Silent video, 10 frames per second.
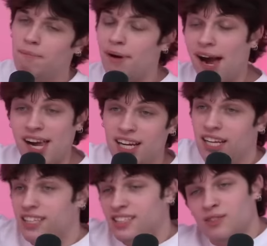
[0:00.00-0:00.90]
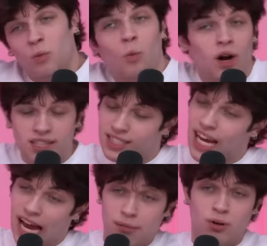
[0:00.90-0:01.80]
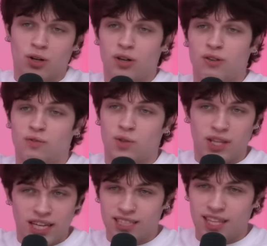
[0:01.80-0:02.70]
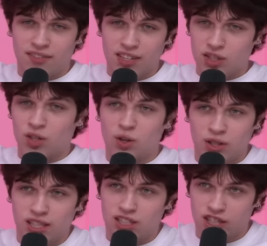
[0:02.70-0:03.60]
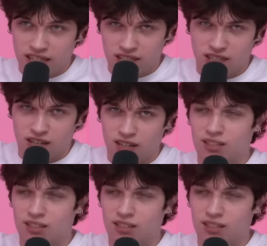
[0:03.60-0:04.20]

buy a one timer for Thanksgiving turkey chainsaw.